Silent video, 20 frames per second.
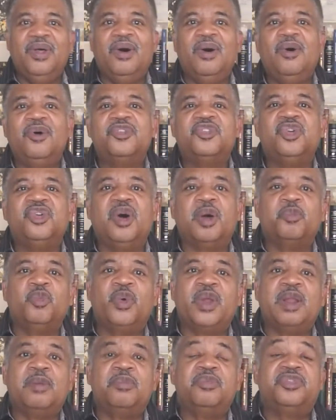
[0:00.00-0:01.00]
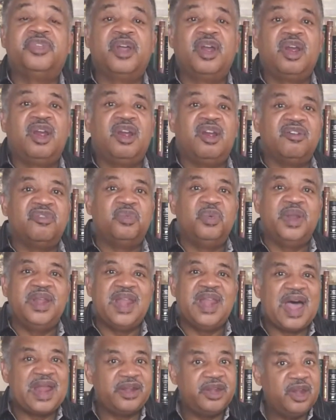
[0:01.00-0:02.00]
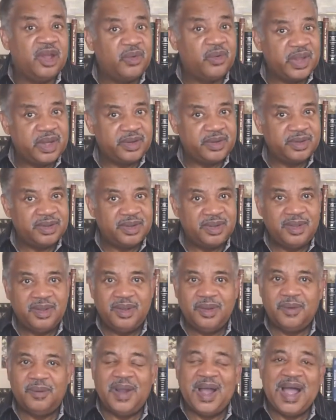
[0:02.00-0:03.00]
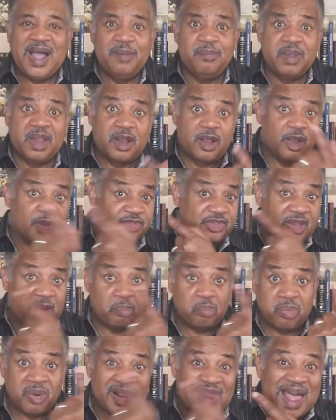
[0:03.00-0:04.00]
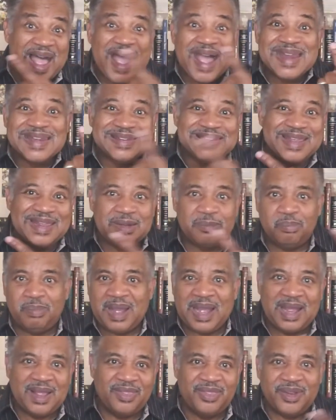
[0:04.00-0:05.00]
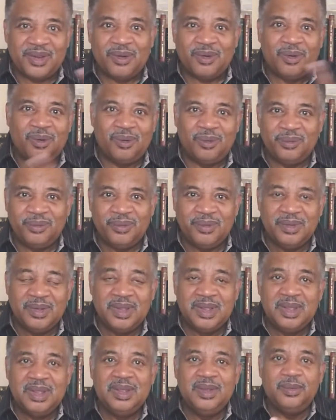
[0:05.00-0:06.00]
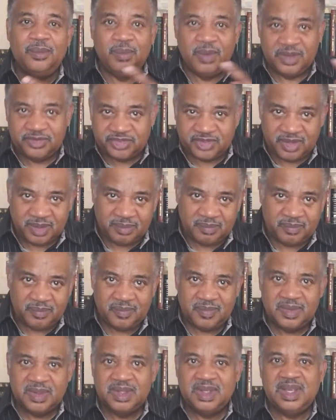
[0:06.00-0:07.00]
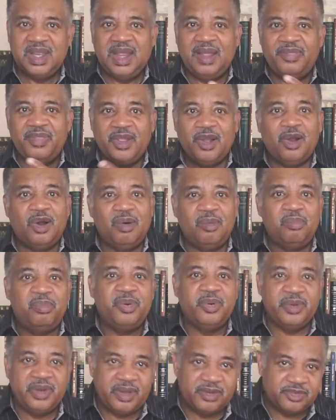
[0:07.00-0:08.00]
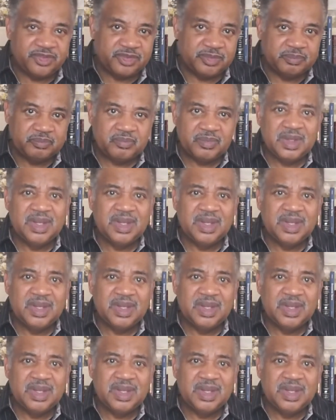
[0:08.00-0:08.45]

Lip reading: those who would observe would not know it. Why? Because they're blinded by their own wisdom and their own prudence.